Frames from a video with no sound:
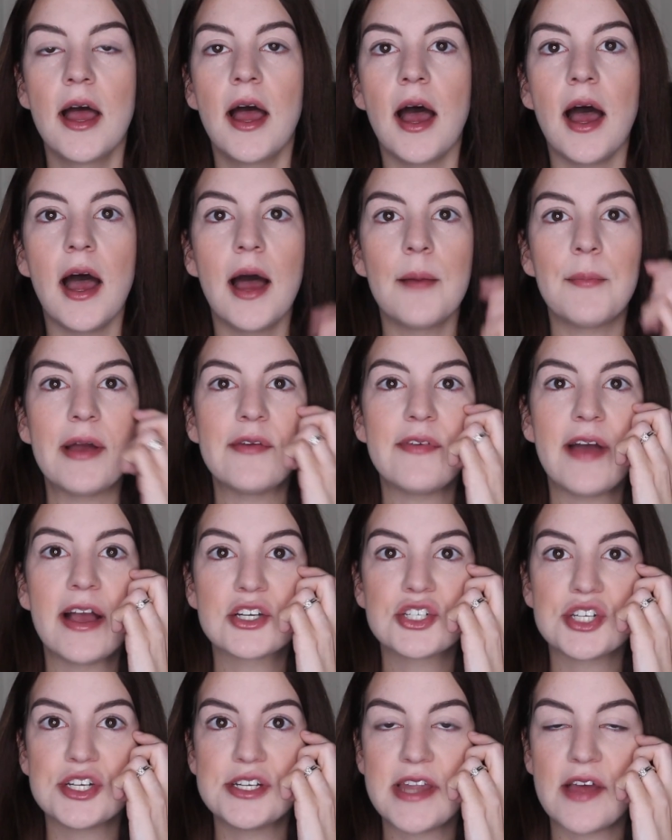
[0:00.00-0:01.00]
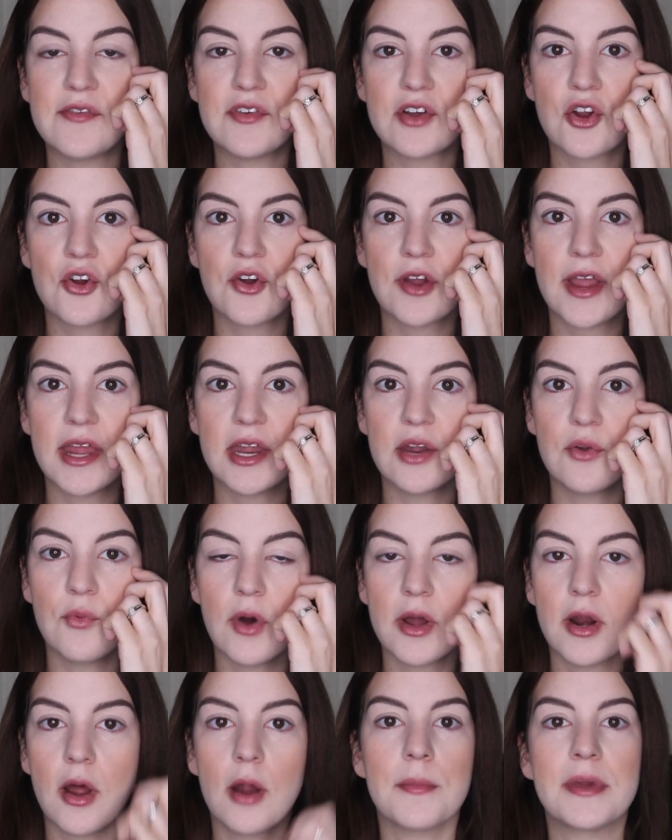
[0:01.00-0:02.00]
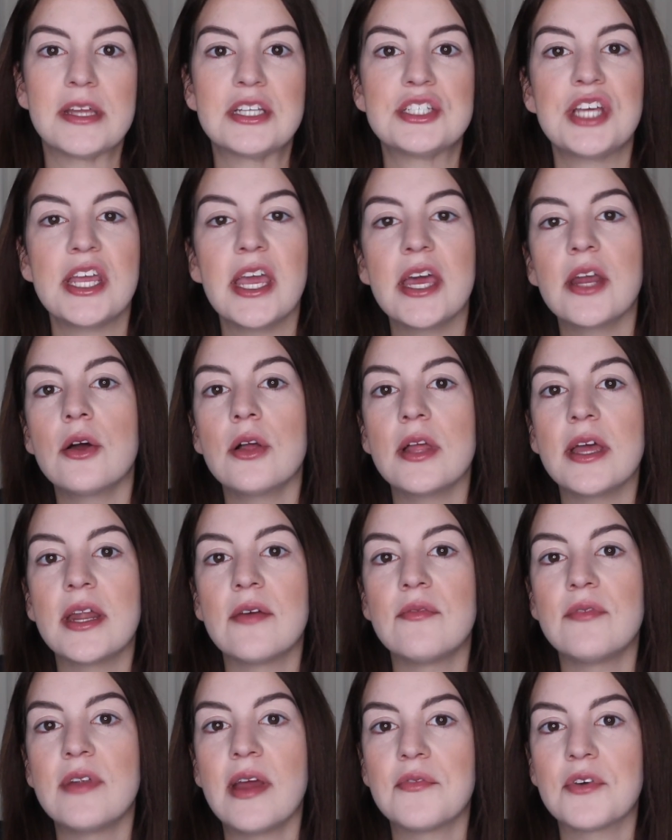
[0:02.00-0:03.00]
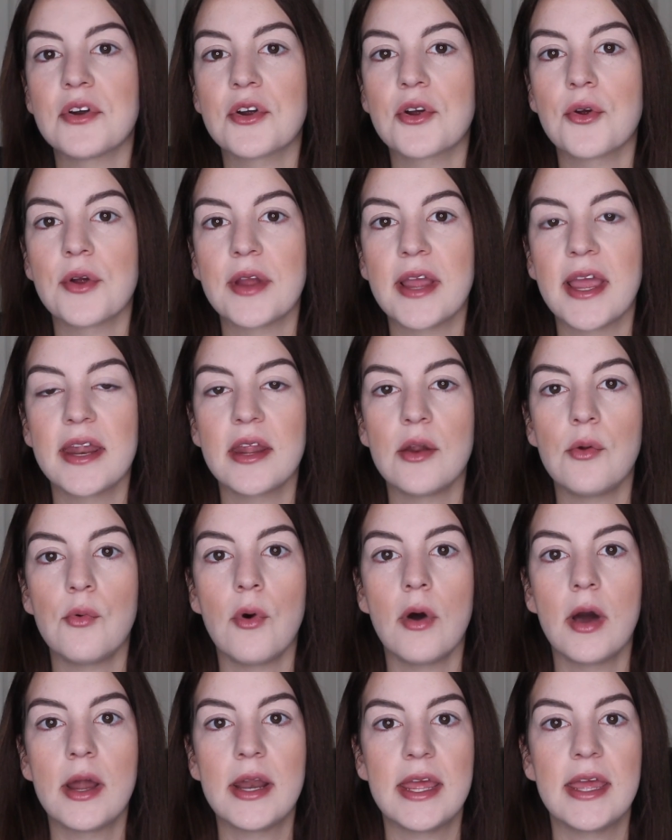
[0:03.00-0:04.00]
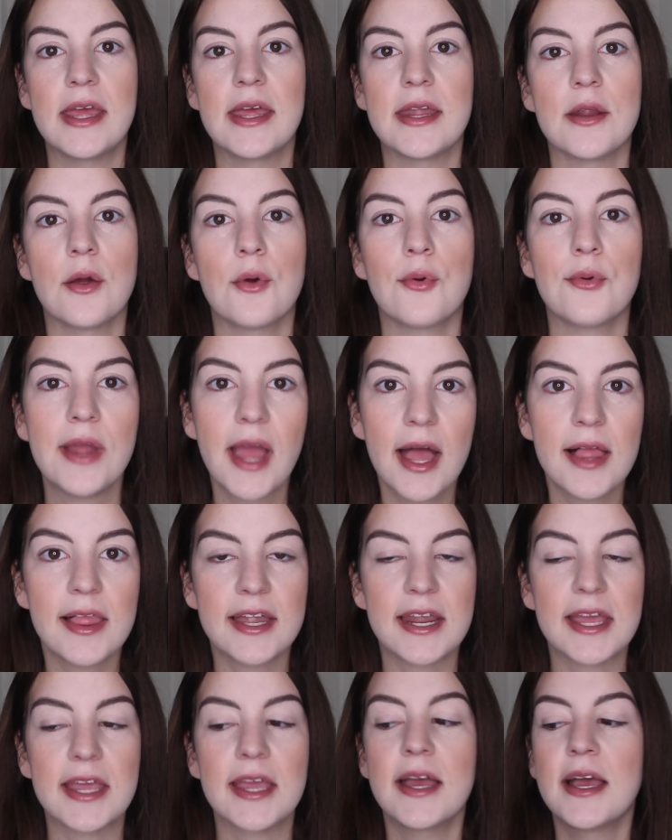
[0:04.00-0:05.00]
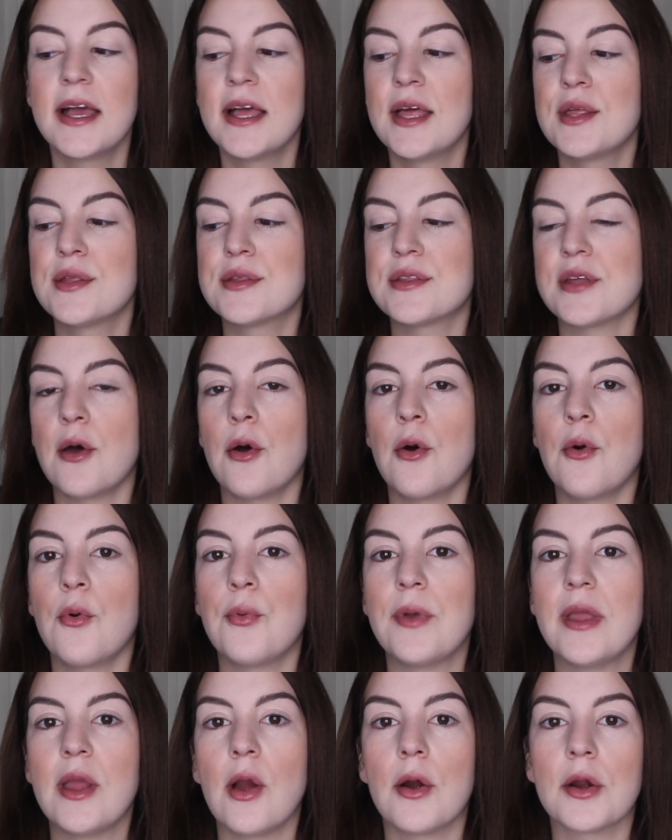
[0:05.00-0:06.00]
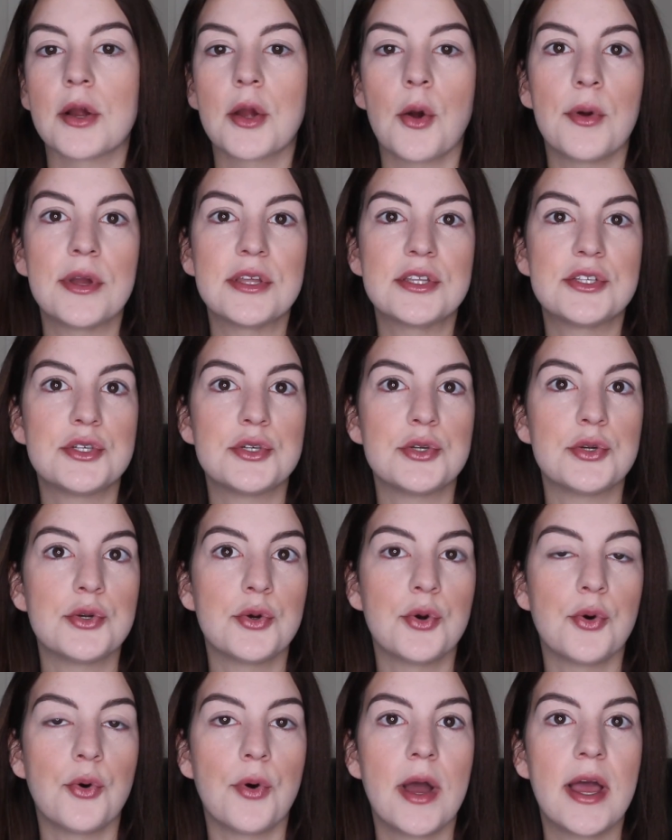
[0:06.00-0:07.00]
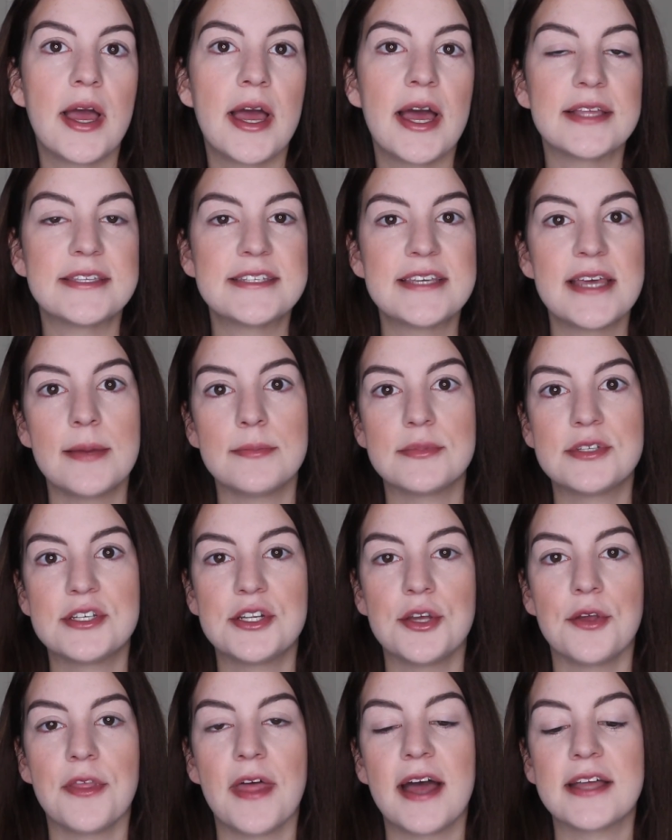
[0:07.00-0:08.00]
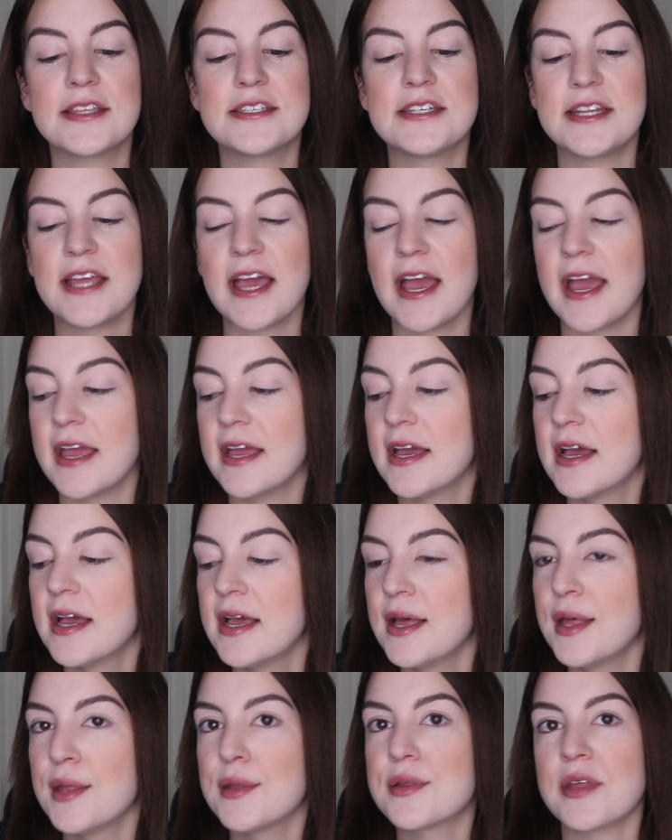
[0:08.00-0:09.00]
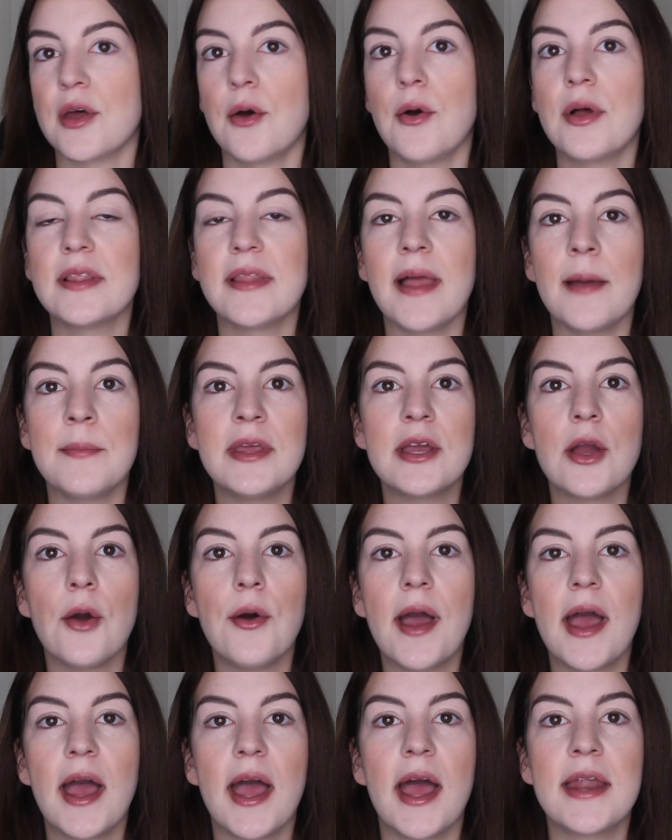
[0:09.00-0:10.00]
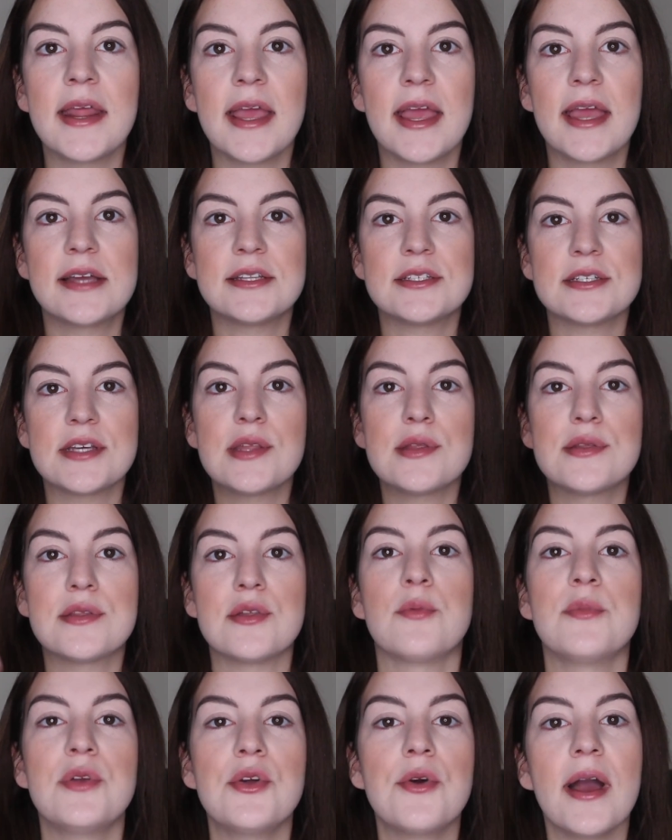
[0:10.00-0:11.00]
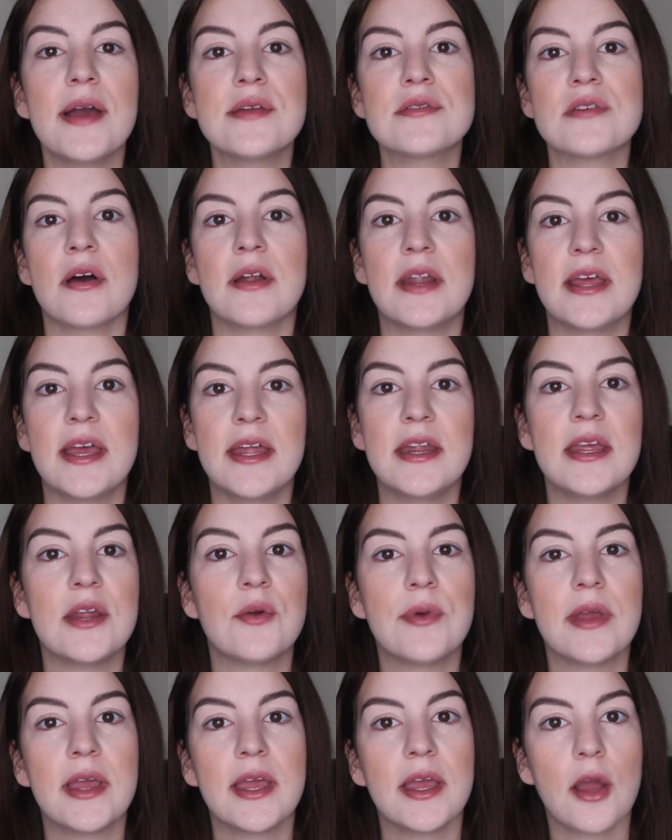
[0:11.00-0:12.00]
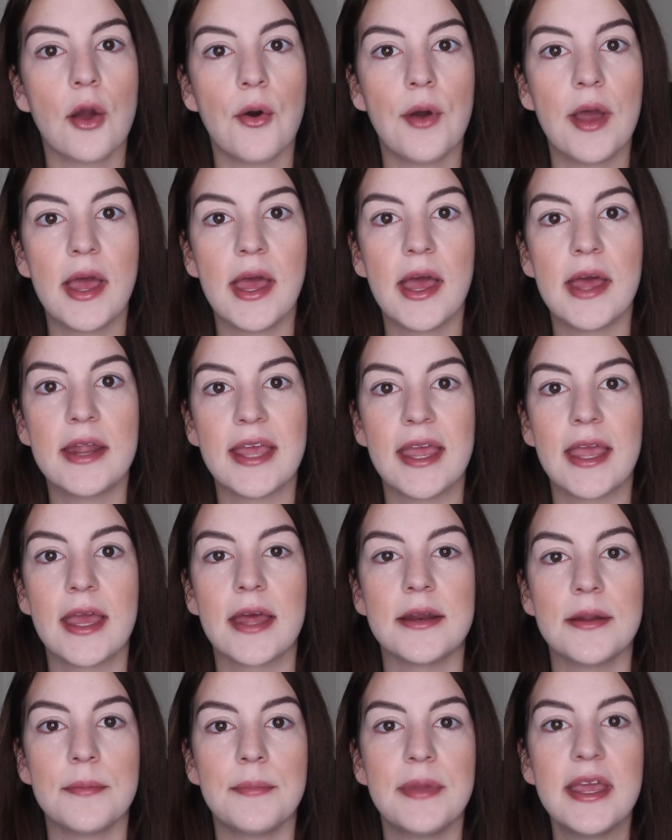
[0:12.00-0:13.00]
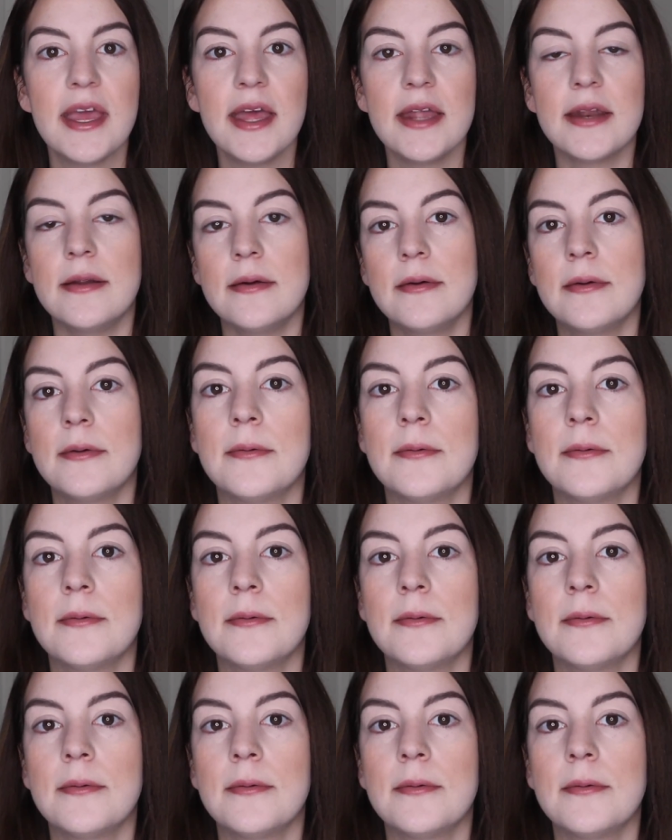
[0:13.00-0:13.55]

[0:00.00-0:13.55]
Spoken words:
I've actually never created one on my channel, and I've never created one in reality. So we are going to attempt to do that today. So let me go ahead and zoom you guys on in and we can go ahead and begin.